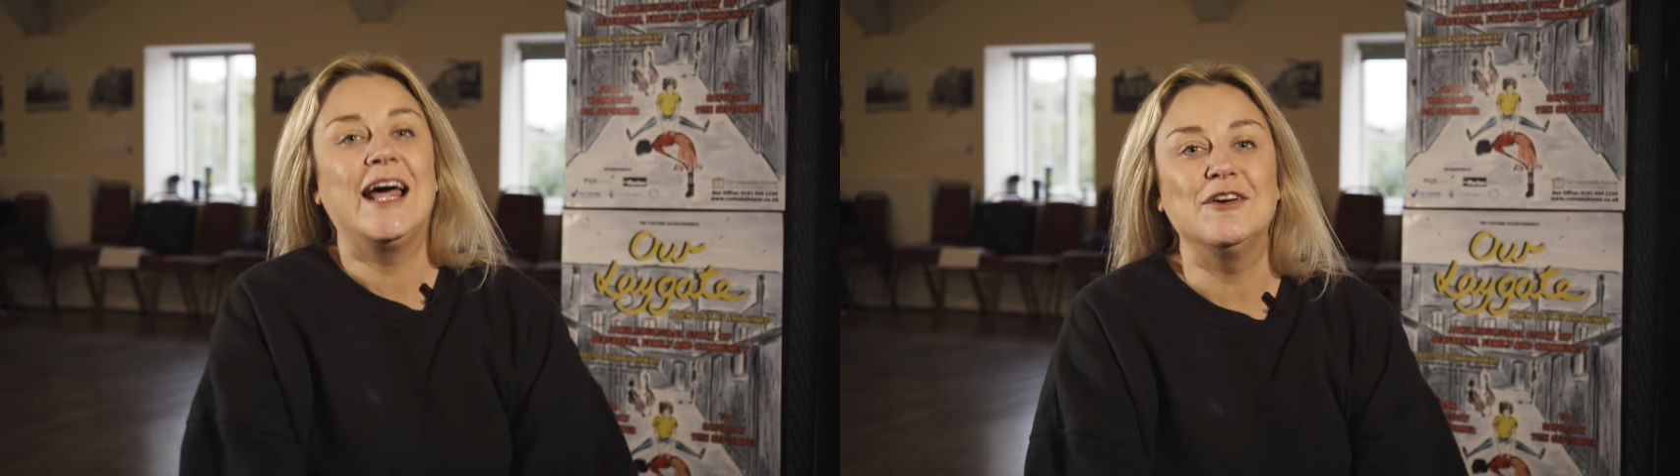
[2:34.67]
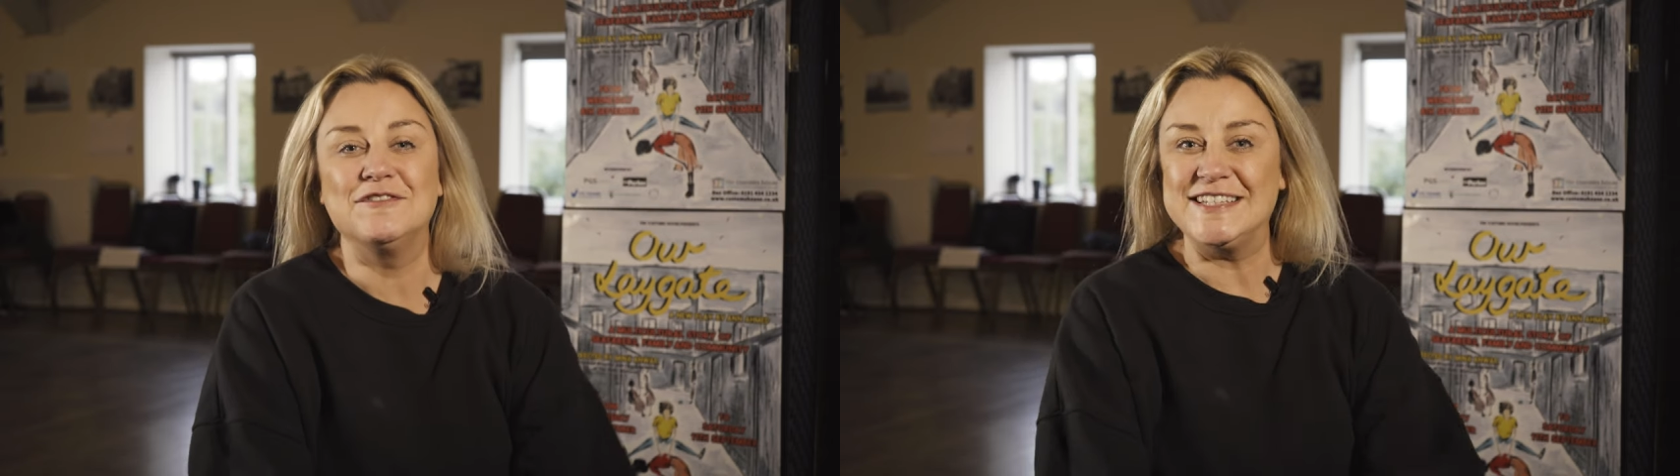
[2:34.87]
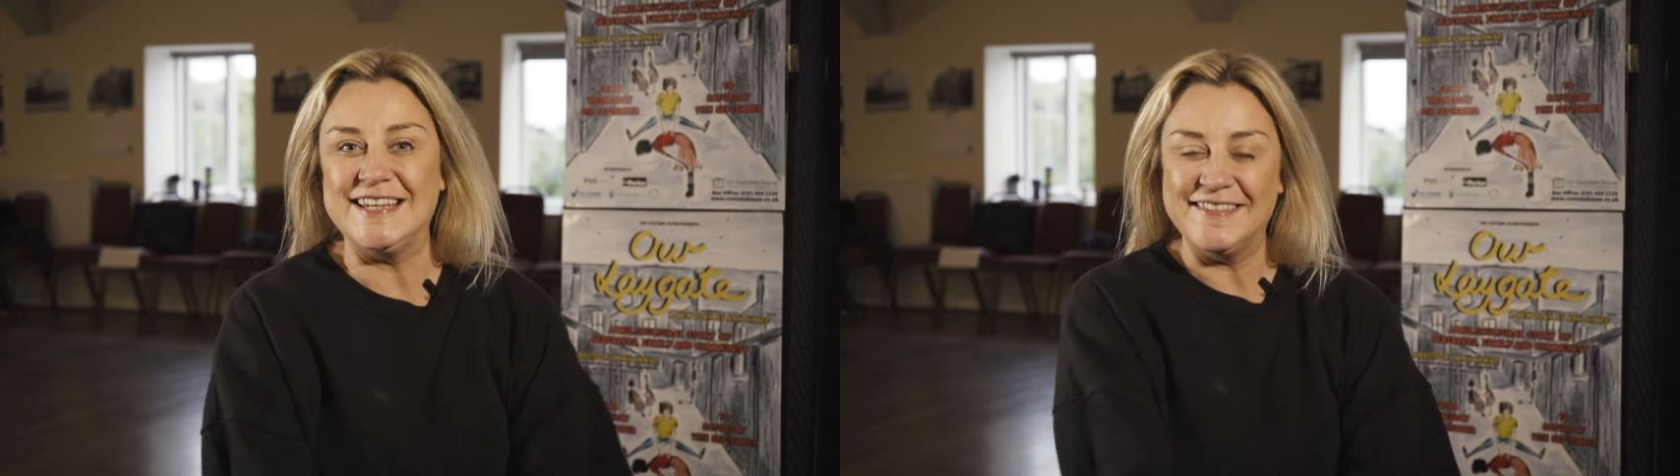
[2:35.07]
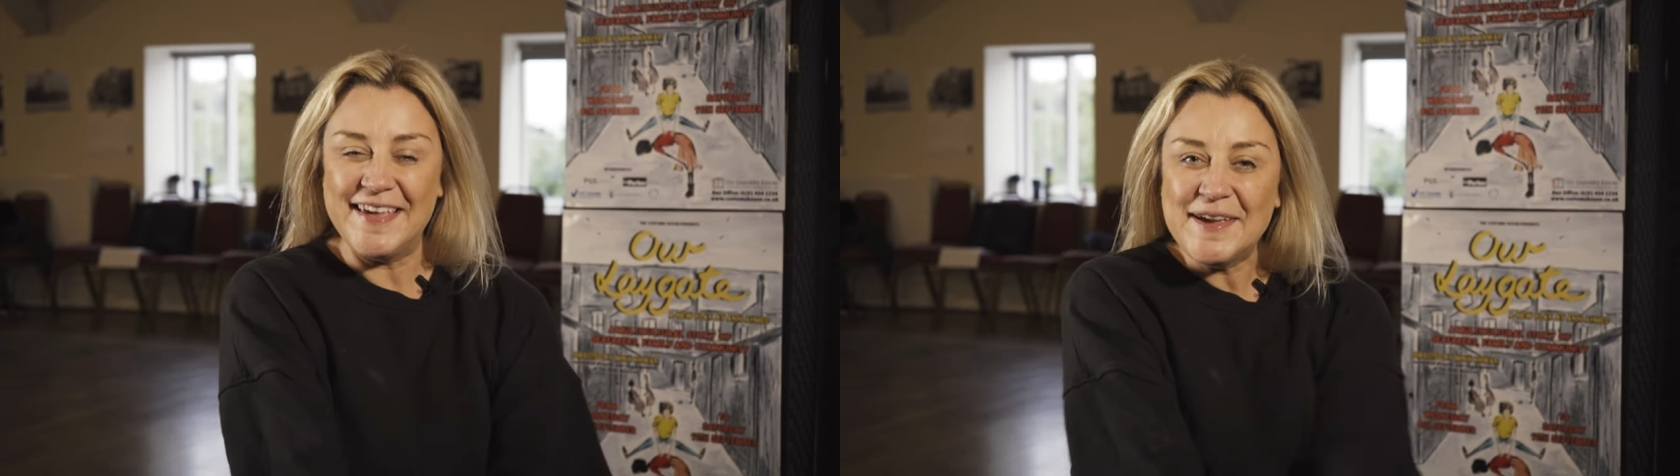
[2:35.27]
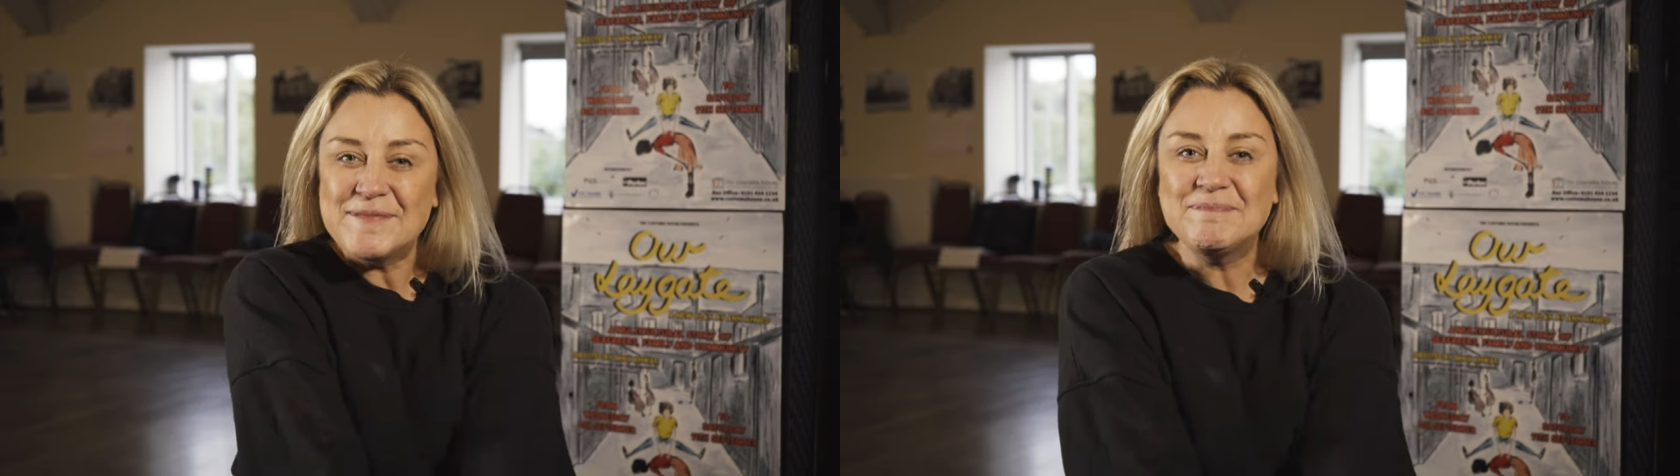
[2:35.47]
I'd love to see
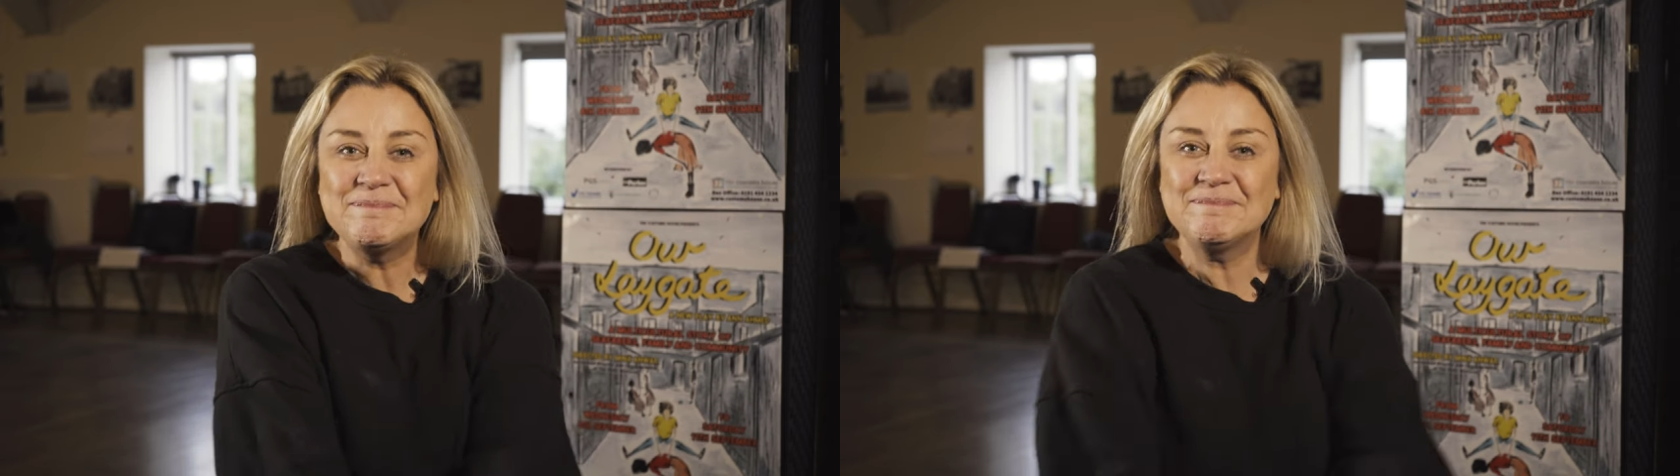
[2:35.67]
you there.